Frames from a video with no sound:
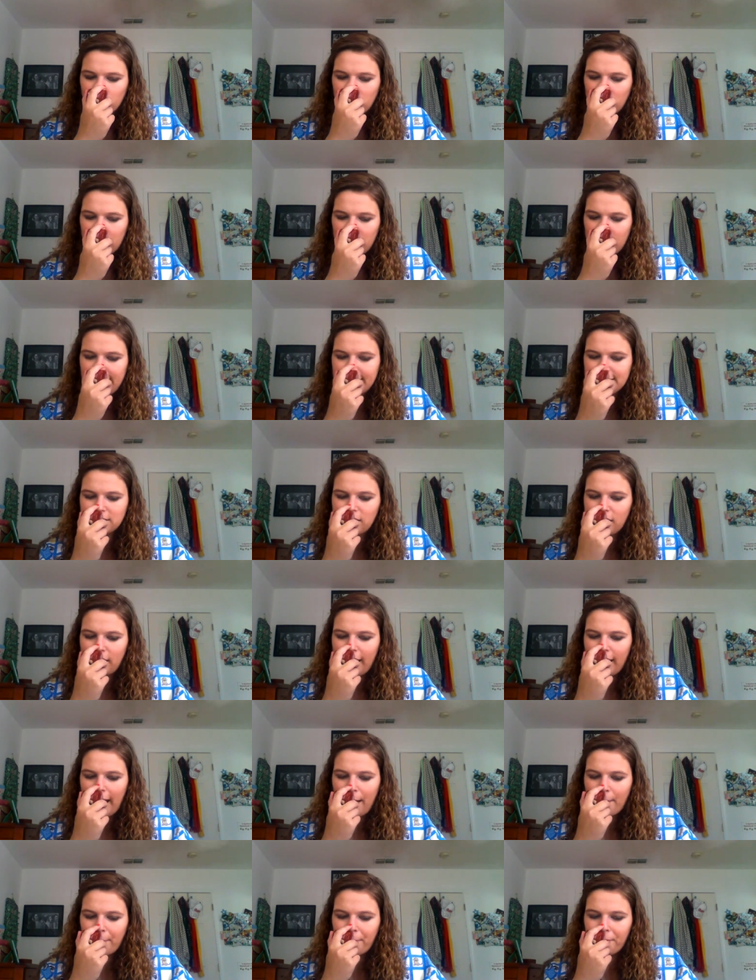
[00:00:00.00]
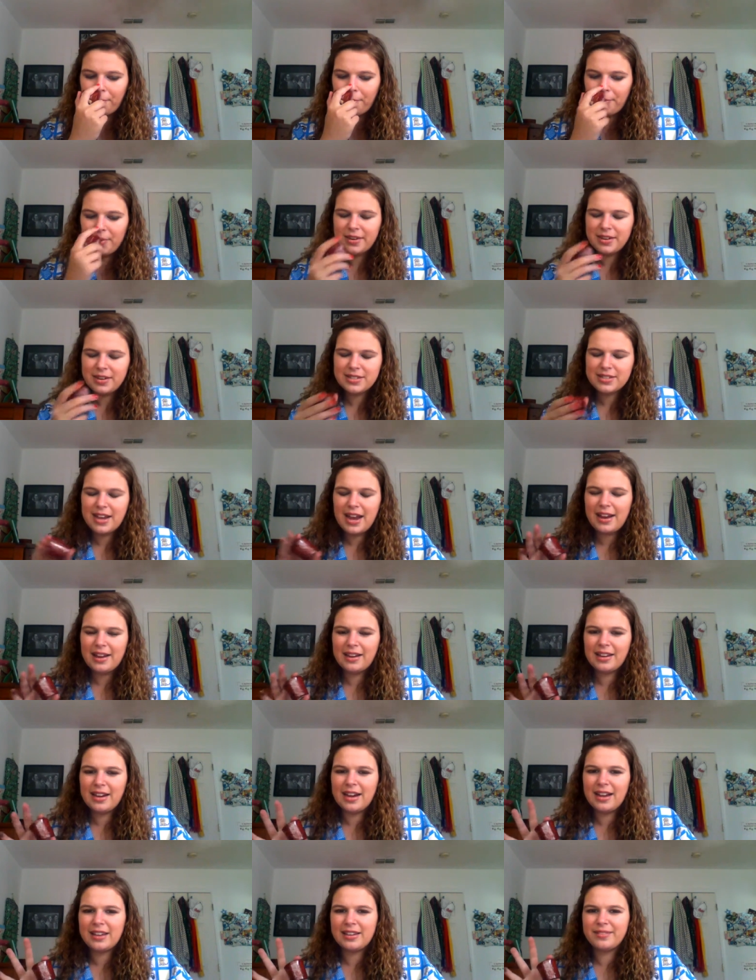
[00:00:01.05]
It has a lot of apple, but then it's kind of
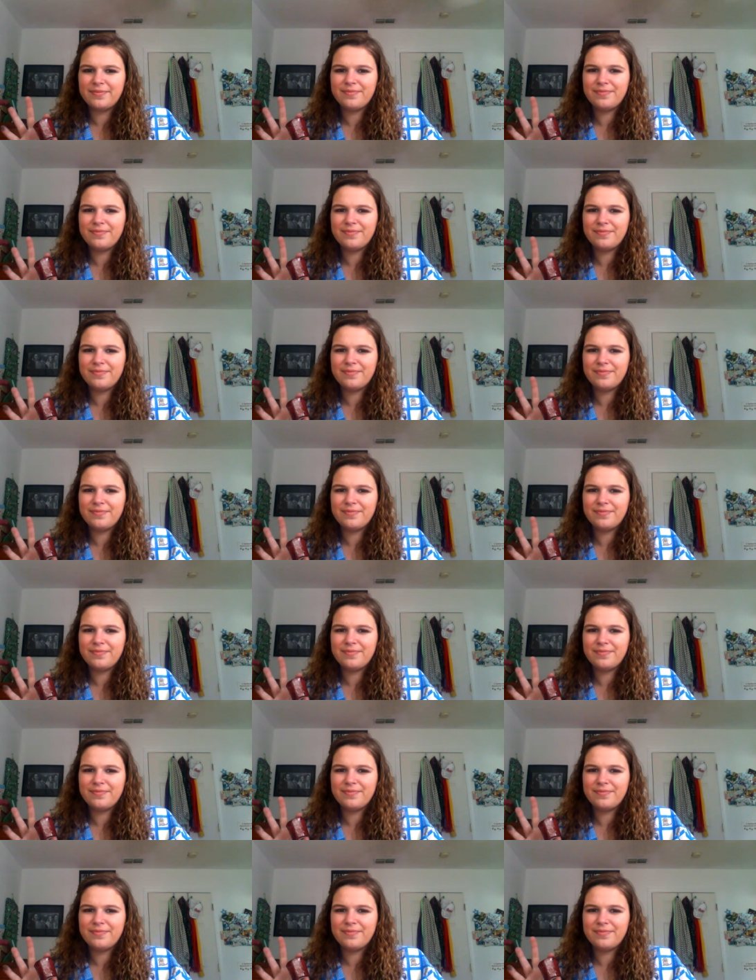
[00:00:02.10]
got,